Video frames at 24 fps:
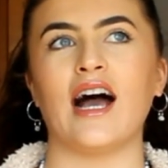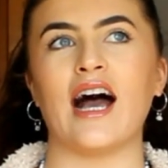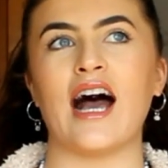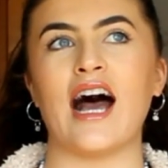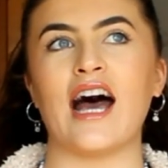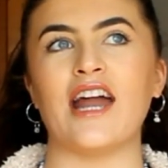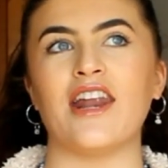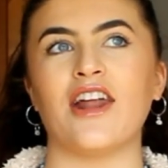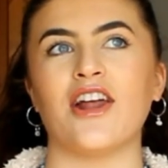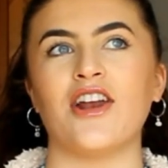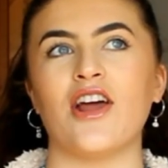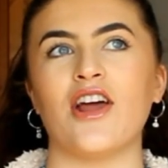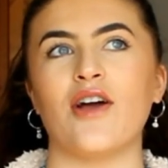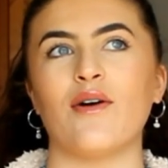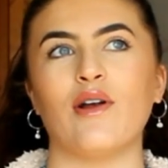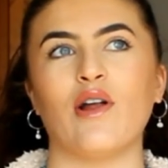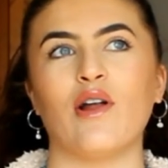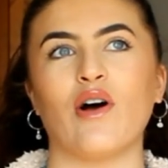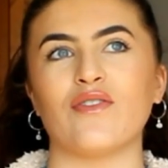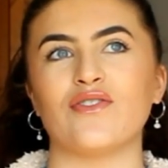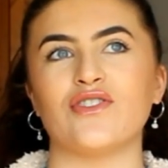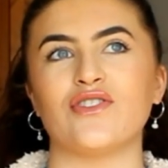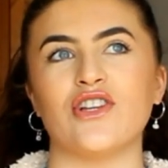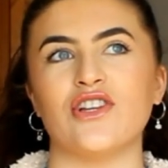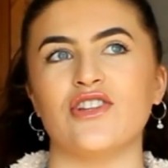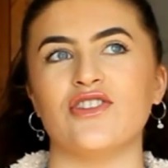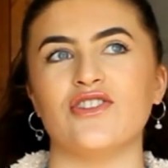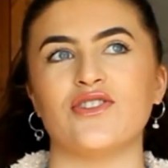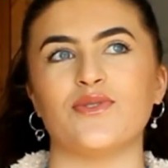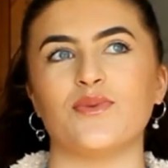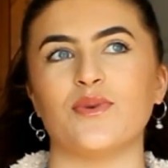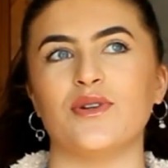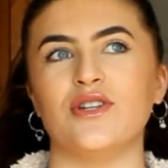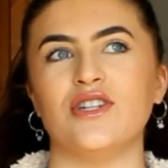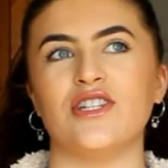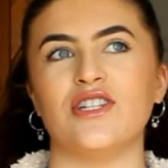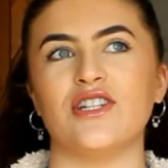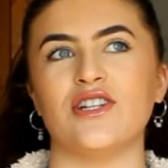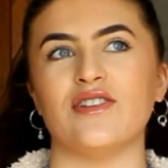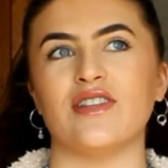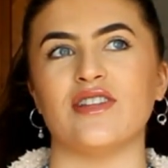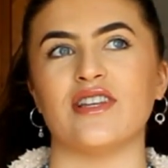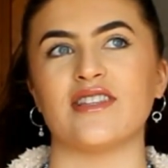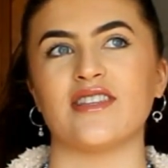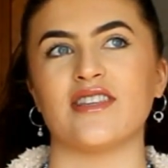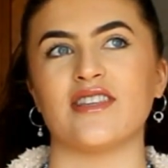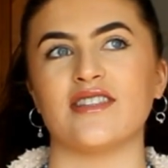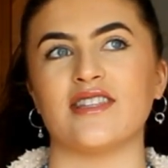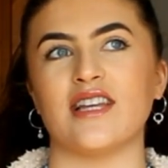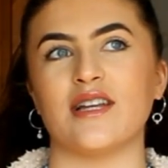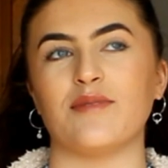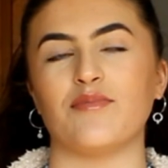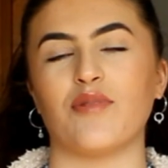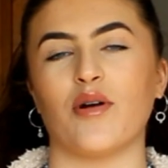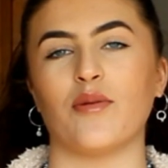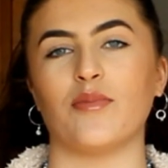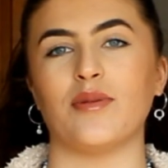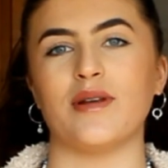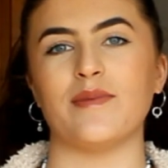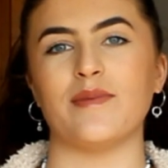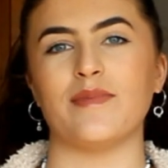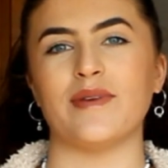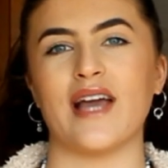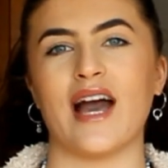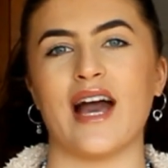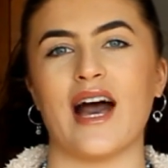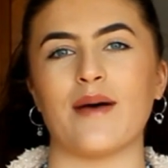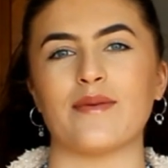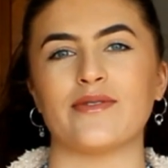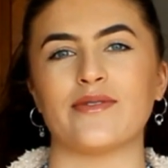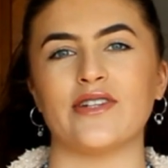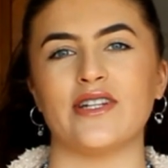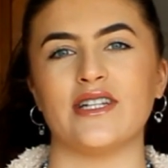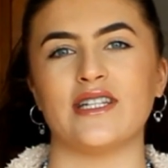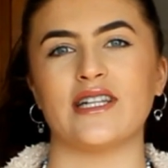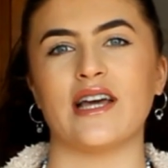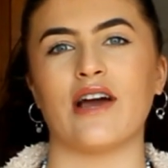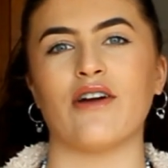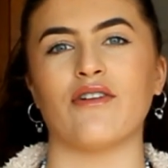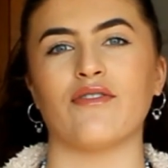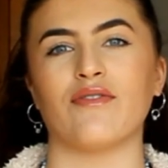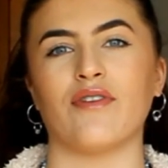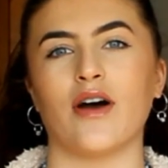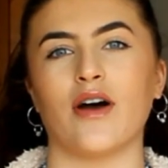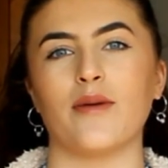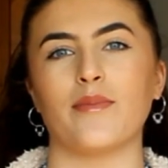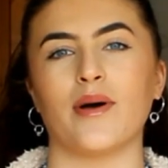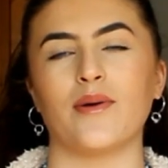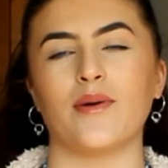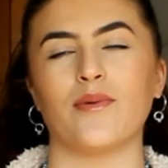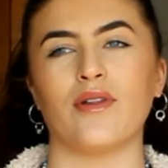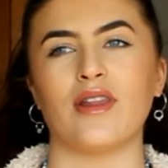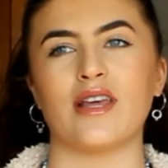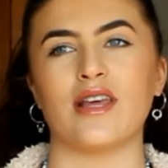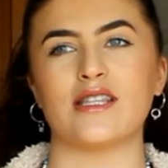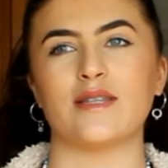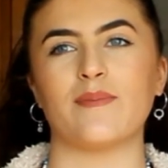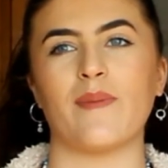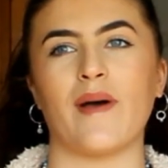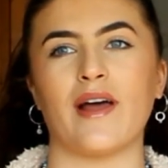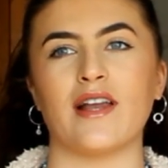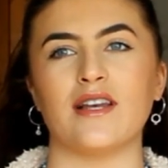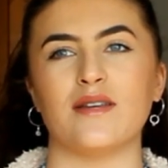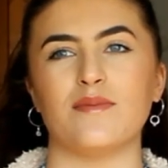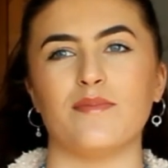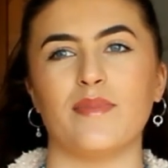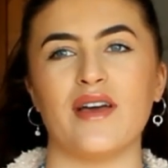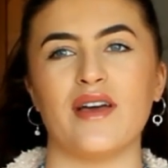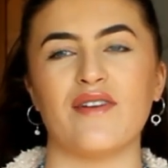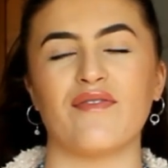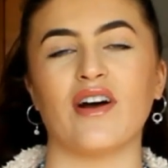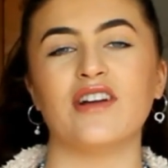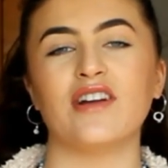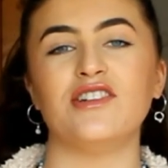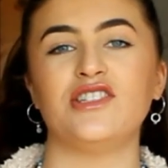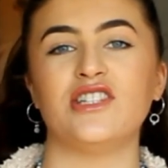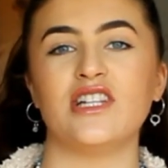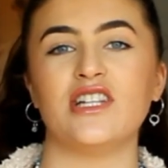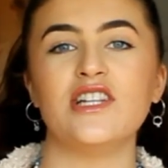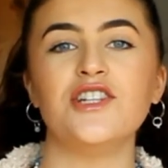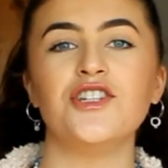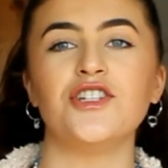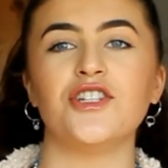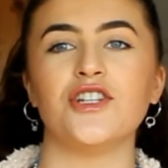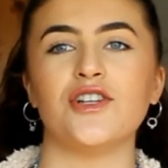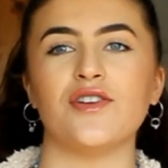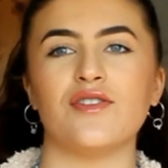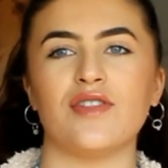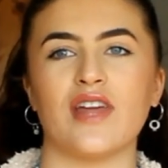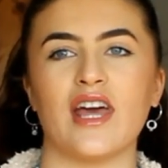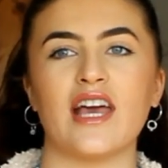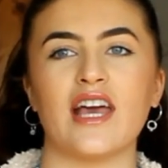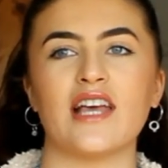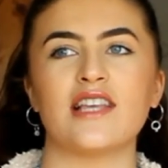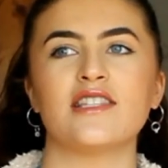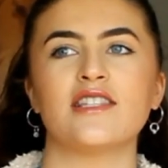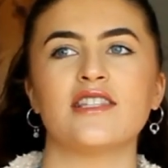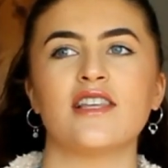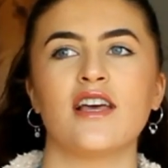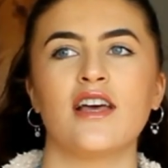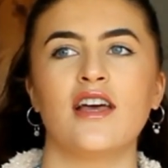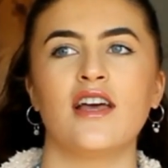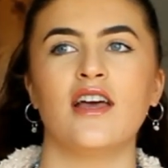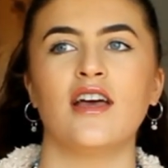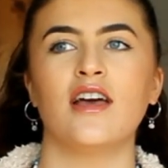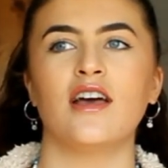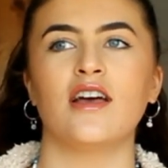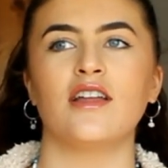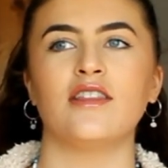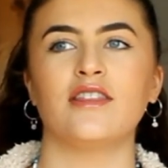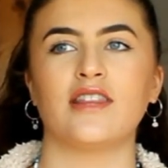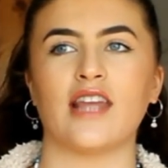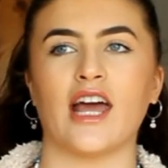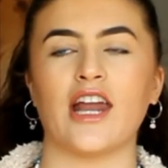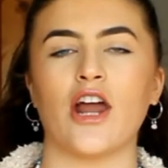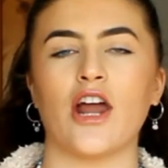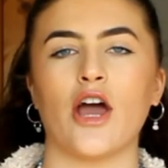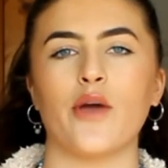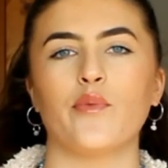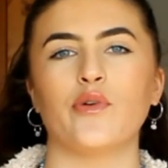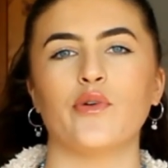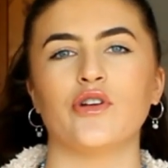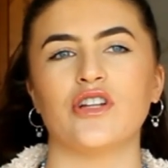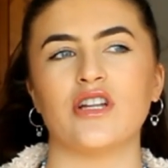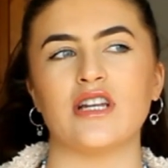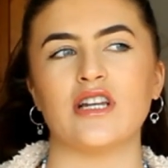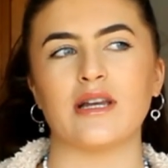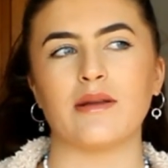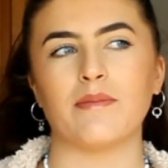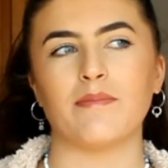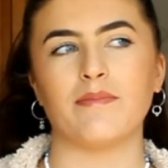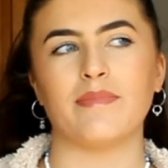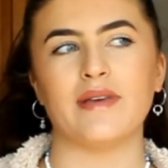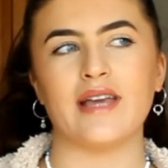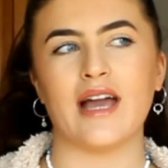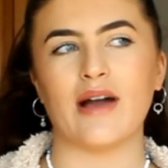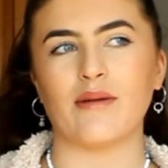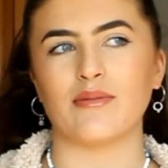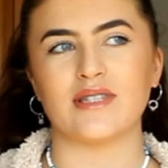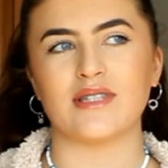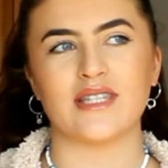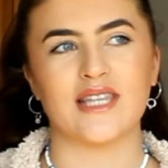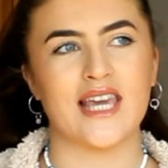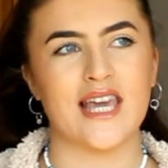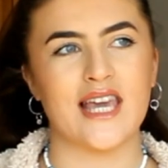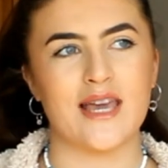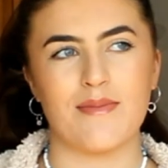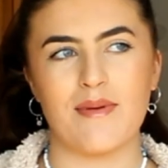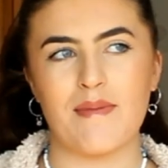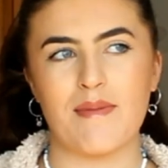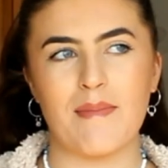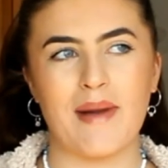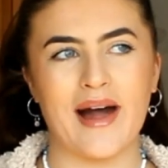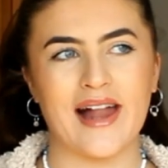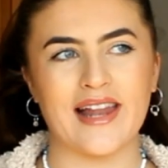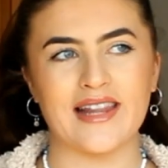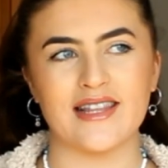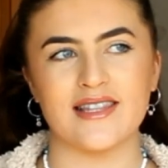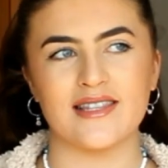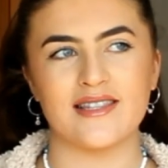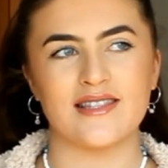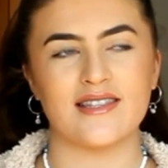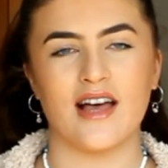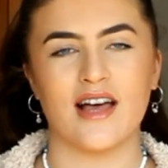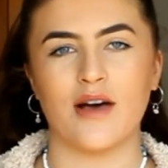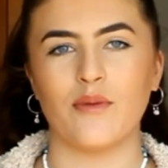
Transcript: And I know a lot of students wouldn't do this because they'd probably be absolutely terrified by what they spend. But if I didn't do this, then I wouldn't be able to keep in balance.